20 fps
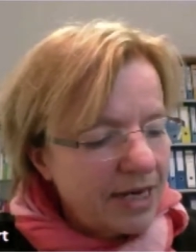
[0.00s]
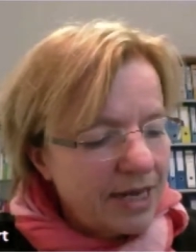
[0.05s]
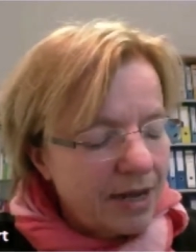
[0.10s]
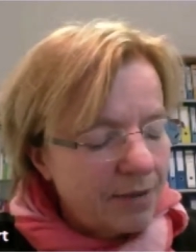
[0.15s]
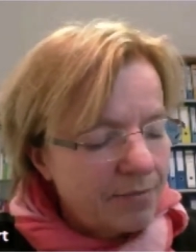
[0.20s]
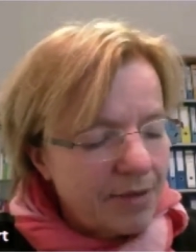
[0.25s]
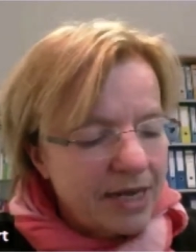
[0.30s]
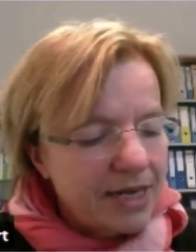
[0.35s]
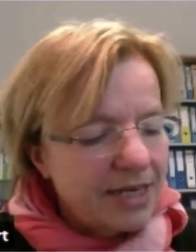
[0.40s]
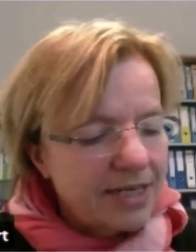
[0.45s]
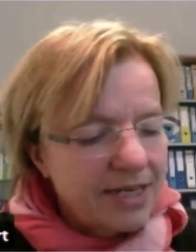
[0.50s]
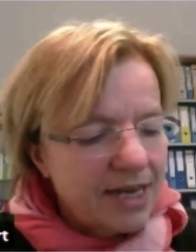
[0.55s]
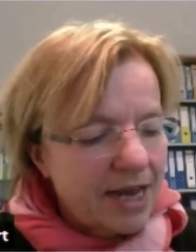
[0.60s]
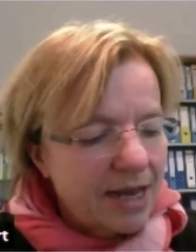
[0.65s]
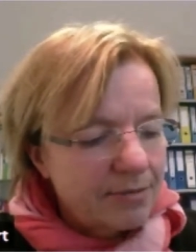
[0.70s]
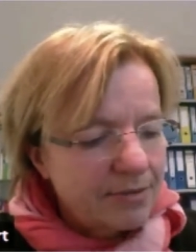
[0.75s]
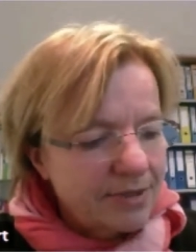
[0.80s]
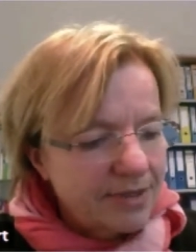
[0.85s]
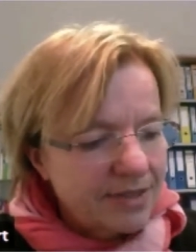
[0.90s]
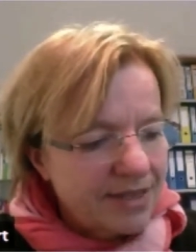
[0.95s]
many
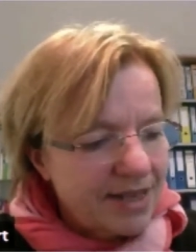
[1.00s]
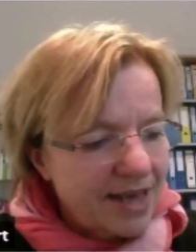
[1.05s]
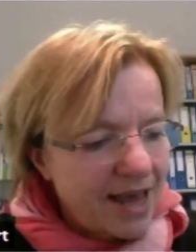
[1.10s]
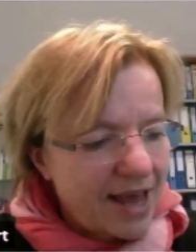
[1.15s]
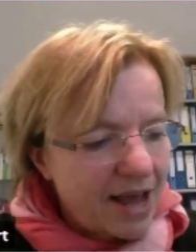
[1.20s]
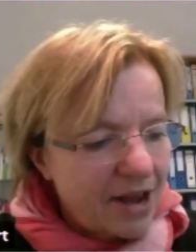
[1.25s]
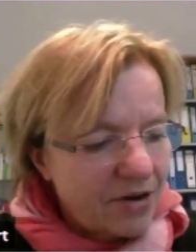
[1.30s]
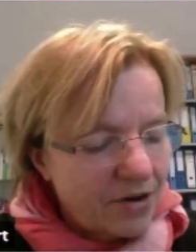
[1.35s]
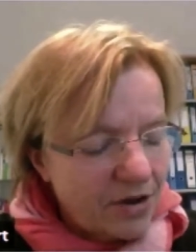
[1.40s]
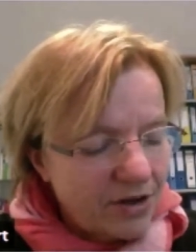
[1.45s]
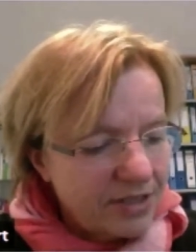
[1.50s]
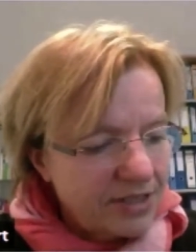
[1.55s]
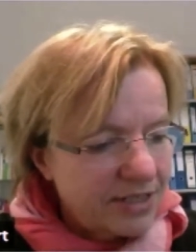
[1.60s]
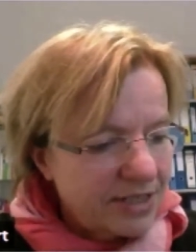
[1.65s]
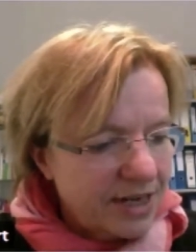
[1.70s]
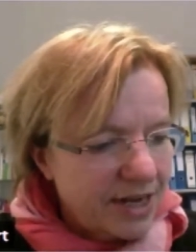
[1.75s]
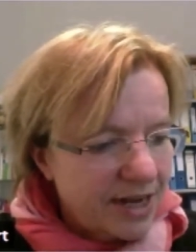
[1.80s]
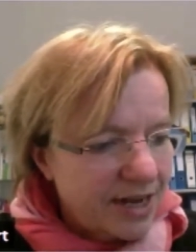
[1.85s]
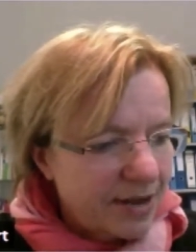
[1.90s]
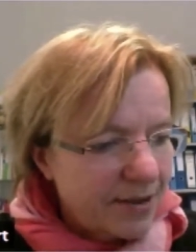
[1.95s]
times they are not
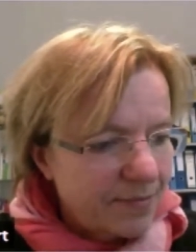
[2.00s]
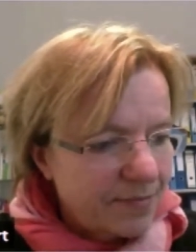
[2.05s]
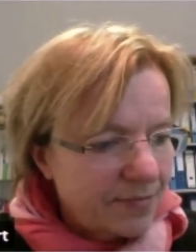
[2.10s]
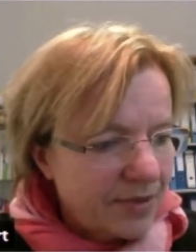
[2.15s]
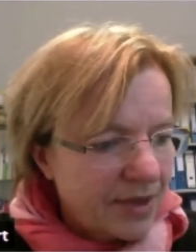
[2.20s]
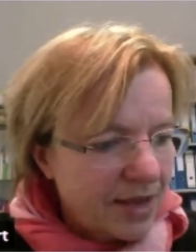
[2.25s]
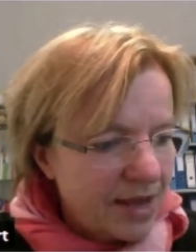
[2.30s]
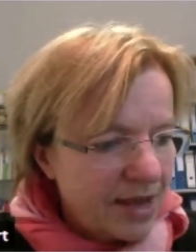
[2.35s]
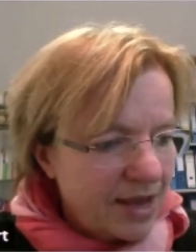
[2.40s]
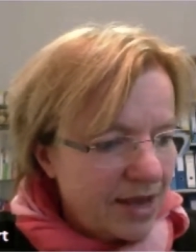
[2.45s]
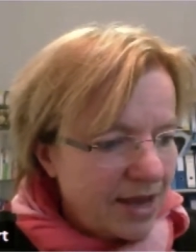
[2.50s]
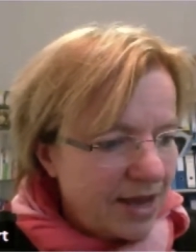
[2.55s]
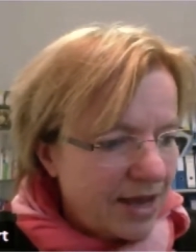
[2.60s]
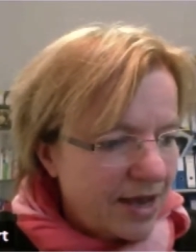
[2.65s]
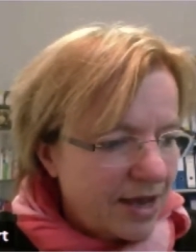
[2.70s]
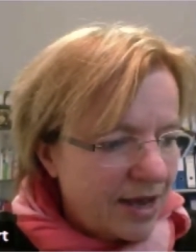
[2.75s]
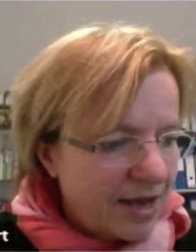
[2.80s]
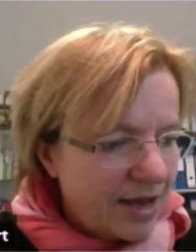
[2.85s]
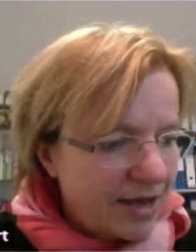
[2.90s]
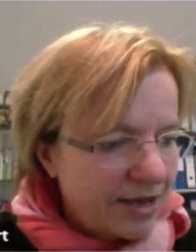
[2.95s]

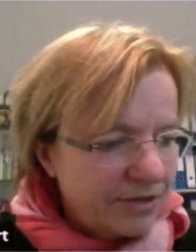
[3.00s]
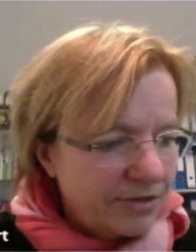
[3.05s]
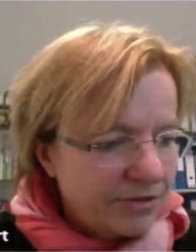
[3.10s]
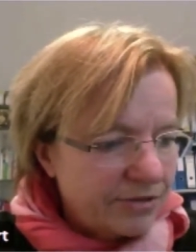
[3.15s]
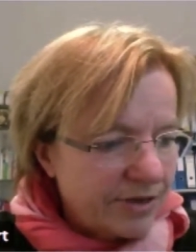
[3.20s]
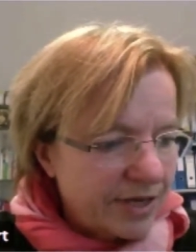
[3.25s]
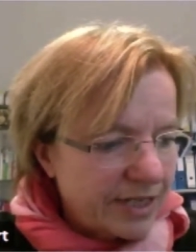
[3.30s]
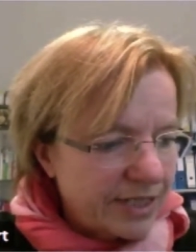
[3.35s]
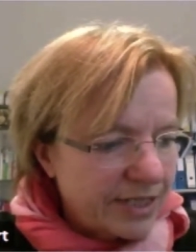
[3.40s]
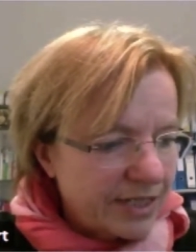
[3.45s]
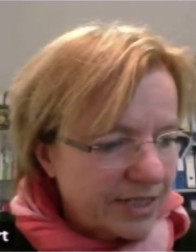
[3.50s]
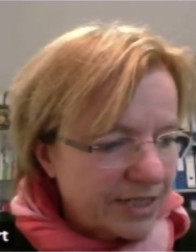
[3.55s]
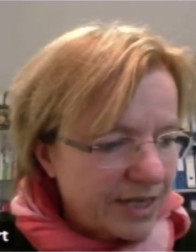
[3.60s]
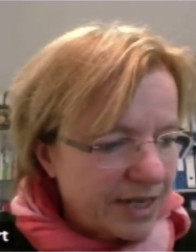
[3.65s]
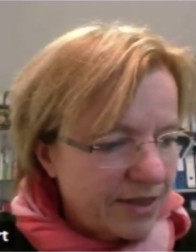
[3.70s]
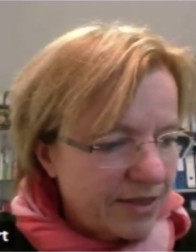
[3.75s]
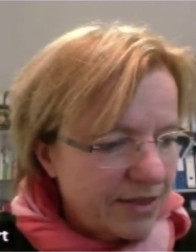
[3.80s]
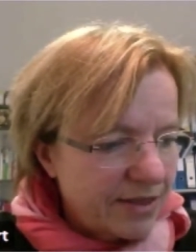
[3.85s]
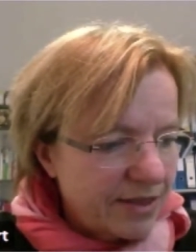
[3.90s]
integrated in